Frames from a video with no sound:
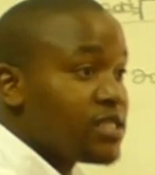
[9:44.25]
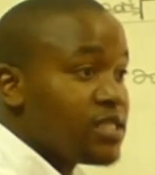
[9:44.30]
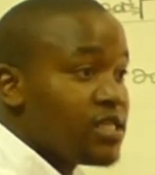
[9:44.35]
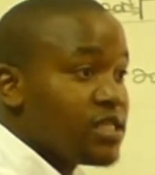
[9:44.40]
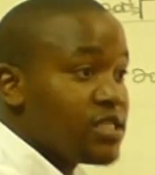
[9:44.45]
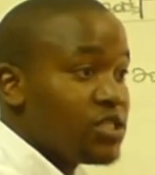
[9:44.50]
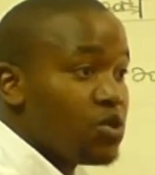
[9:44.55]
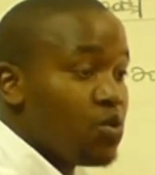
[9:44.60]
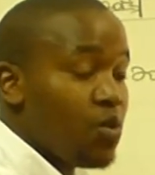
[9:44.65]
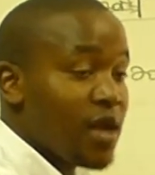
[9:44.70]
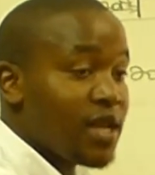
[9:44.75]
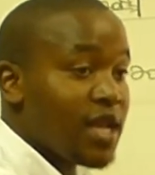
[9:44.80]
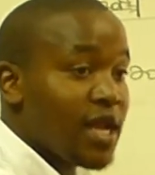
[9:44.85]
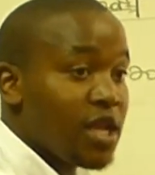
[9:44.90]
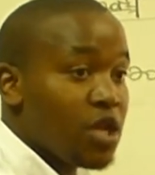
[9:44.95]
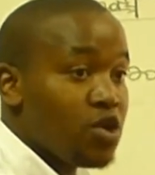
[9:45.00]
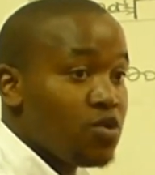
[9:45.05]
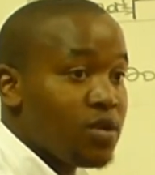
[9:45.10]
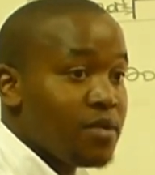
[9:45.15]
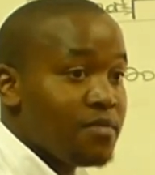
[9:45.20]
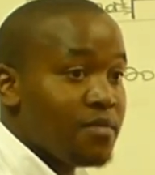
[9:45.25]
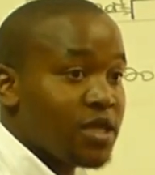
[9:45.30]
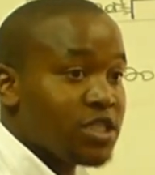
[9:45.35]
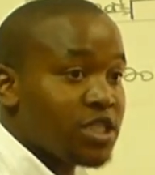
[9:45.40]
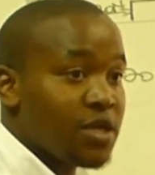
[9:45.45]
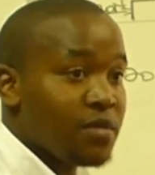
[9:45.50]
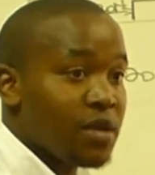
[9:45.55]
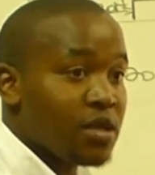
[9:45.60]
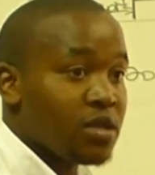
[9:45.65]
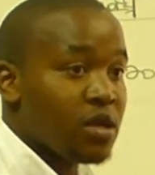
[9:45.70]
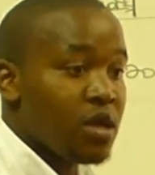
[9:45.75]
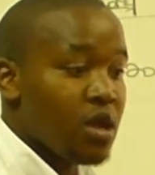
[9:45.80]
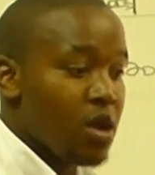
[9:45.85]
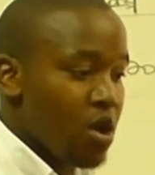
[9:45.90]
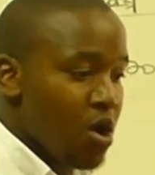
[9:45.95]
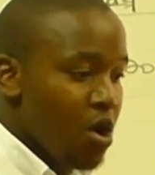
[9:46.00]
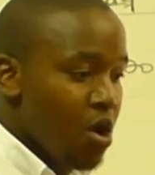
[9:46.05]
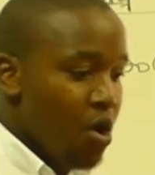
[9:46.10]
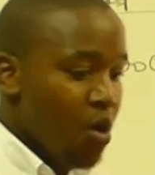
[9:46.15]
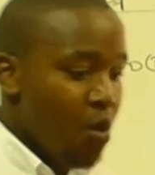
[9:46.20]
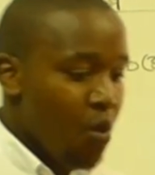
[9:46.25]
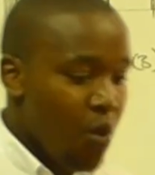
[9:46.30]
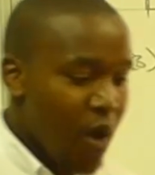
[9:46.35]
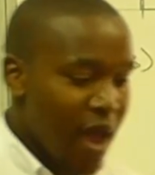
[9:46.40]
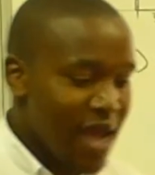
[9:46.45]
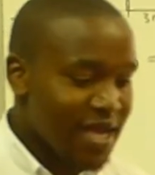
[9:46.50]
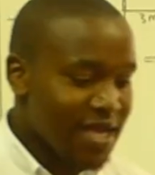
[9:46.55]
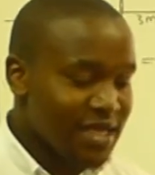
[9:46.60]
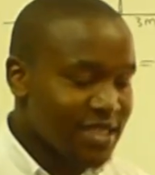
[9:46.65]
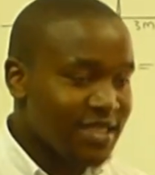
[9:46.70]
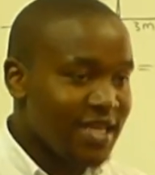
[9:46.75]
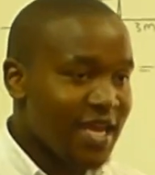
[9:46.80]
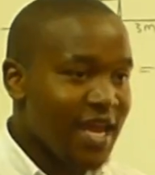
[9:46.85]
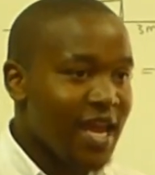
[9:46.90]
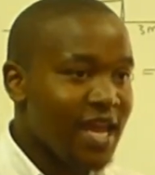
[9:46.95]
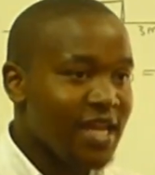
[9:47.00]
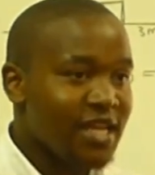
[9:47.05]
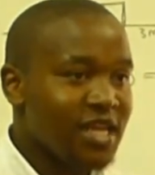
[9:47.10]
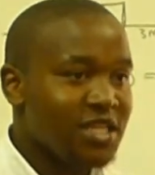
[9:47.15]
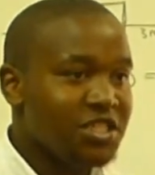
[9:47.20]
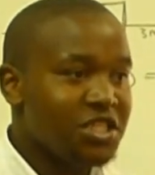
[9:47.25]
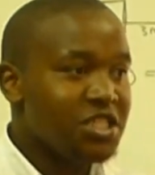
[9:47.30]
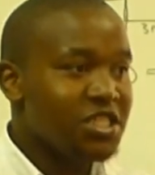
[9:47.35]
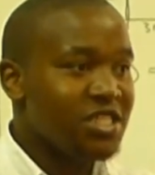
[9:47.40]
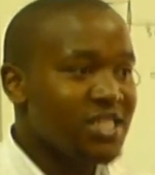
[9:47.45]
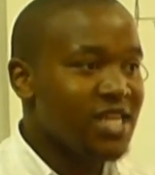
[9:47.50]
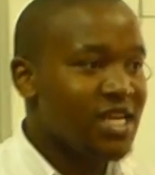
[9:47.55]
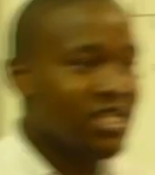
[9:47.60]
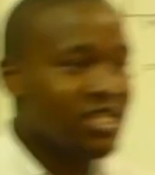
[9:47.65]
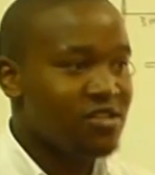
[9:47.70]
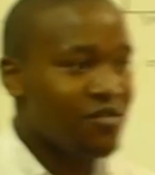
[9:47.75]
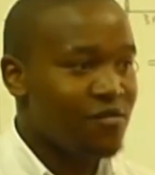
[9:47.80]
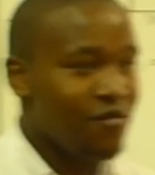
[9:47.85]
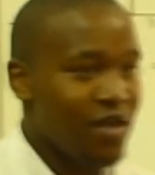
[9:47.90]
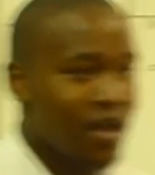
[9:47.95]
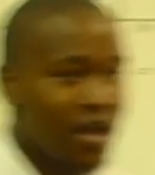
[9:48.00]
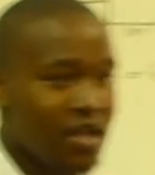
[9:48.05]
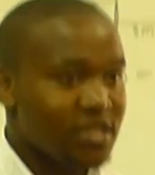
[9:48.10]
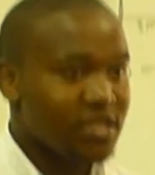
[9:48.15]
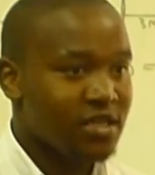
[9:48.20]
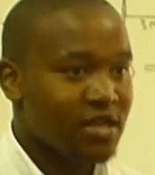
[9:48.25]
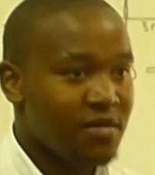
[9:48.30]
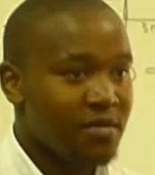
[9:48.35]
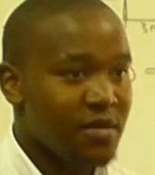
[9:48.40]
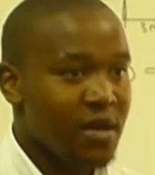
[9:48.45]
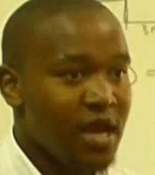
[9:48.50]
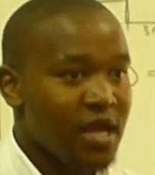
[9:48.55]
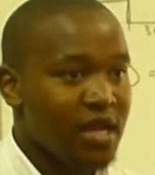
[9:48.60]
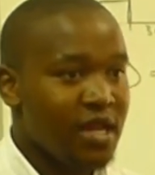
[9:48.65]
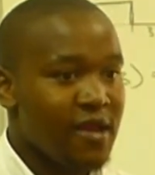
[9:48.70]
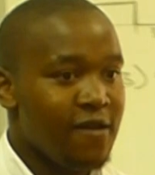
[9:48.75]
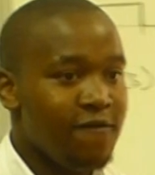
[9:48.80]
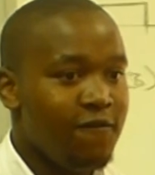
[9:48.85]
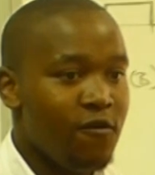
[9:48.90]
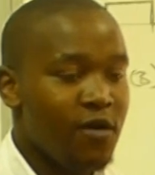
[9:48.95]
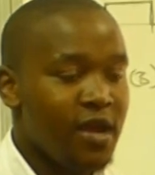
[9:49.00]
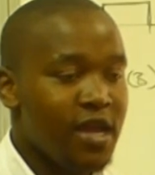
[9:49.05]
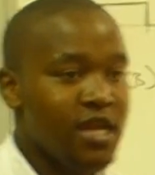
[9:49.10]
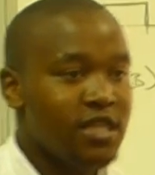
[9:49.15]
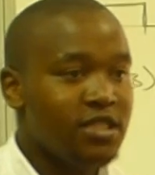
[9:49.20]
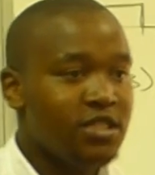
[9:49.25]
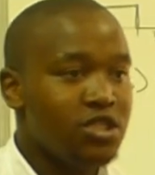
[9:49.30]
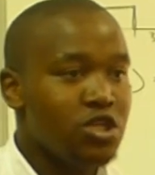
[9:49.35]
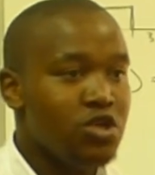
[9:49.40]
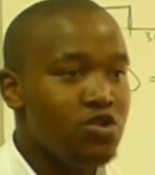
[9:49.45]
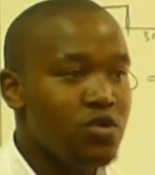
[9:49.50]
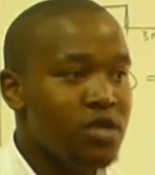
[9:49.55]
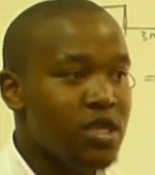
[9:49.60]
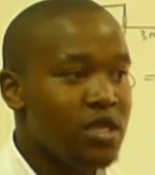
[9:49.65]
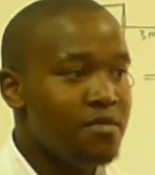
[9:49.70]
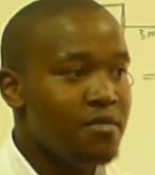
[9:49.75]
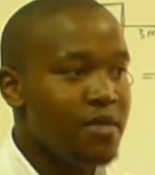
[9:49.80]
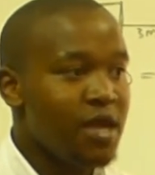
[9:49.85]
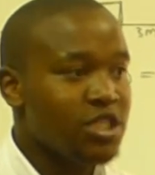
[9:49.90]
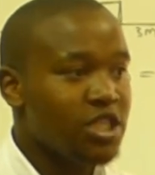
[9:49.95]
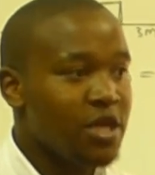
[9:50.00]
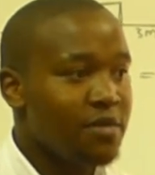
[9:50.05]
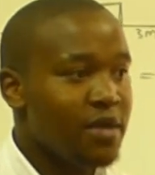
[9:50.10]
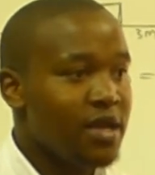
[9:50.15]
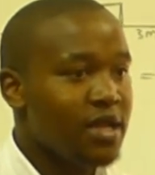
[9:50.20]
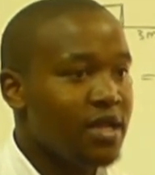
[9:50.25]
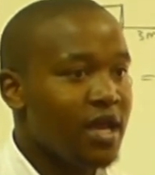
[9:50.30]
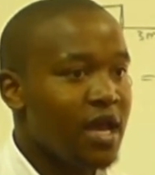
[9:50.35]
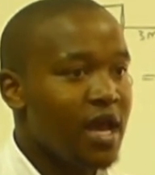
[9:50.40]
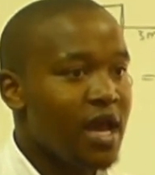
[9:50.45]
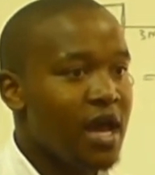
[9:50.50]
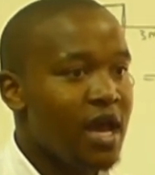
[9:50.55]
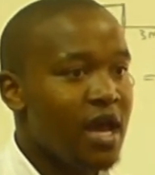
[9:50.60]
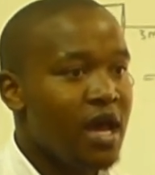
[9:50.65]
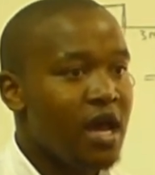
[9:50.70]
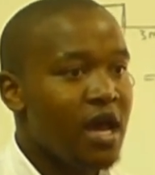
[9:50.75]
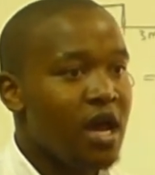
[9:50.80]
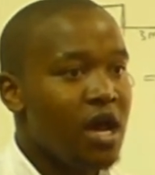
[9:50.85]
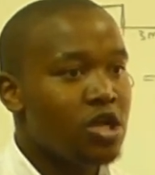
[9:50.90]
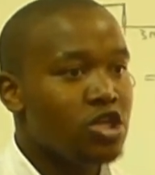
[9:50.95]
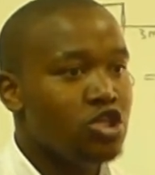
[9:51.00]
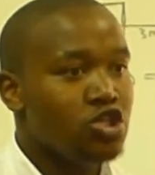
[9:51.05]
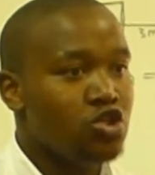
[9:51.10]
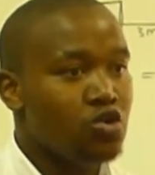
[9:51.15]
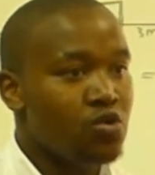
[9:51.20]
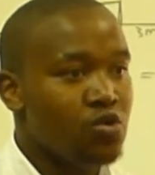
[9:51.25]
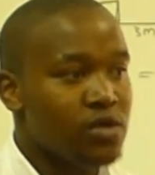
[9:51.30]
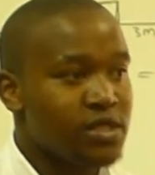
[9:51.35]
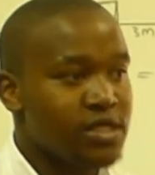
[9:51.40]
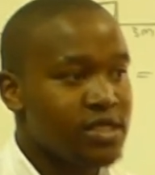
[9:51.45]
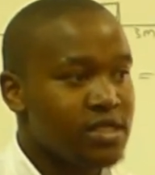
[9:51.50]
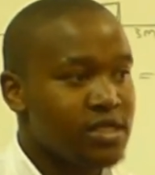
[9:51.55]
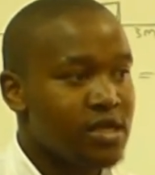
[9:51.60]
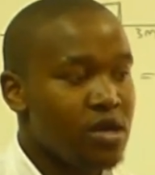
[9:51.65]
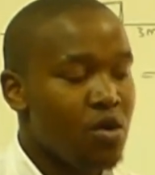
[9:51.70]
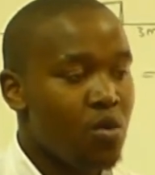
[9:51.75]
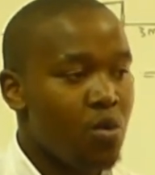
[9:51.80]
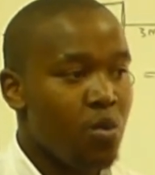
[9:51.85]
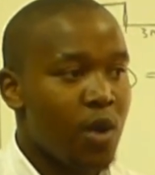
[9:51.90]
60. What are the unit measurement? Work is the energy transferred. Therefore, its unit measurement are joules.